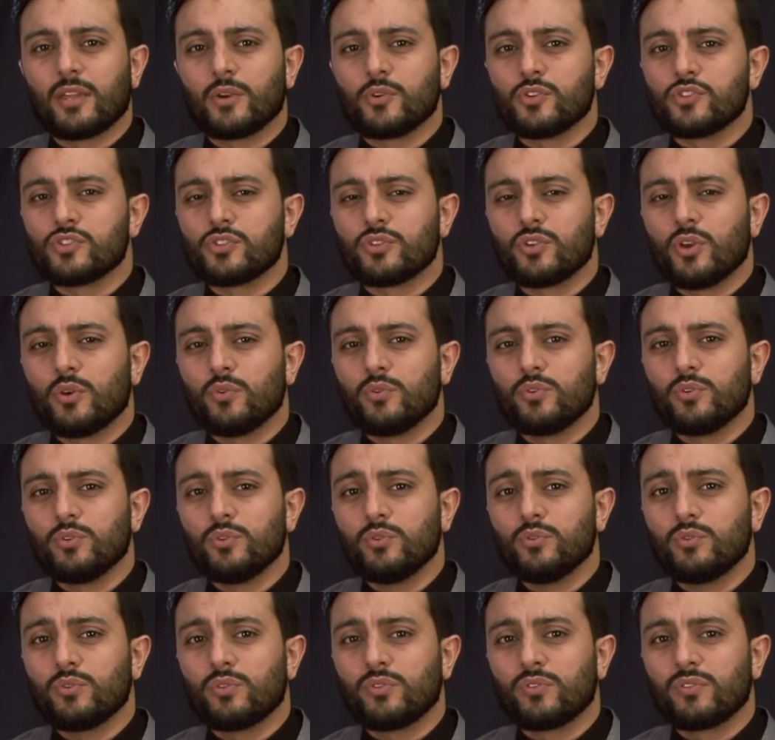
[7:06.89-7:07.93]
there is no
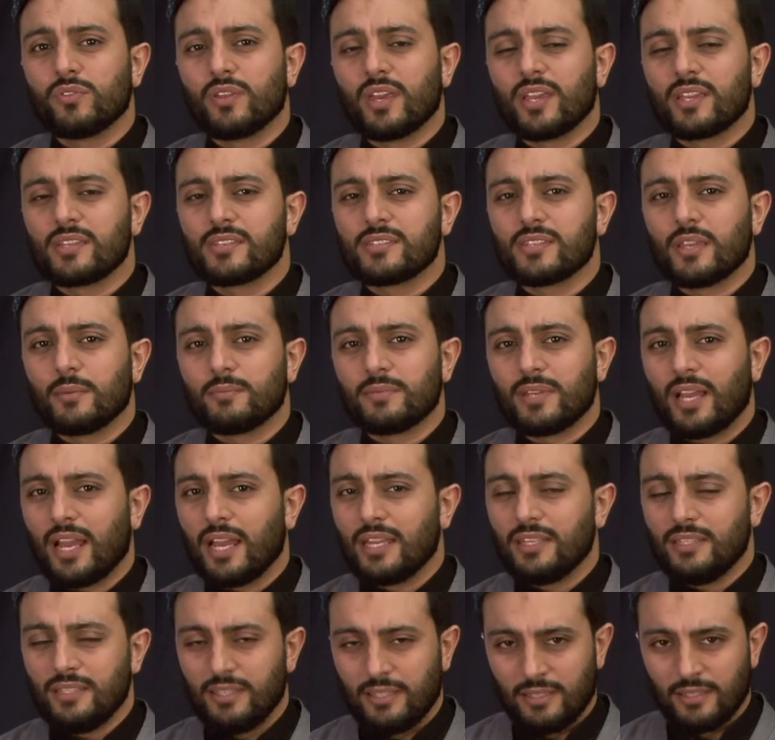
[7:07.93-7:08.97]
youth except
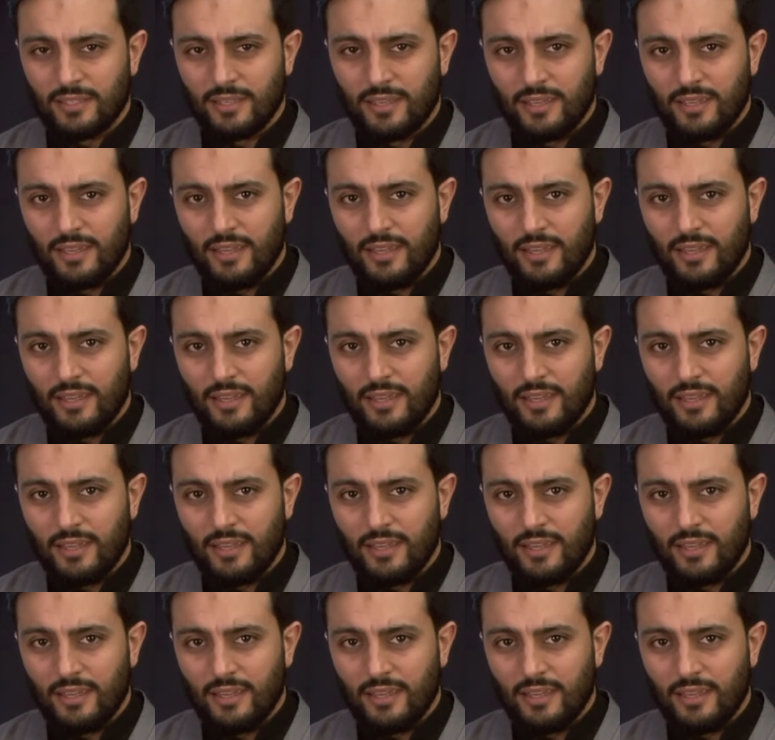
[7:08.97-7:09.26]
Ali,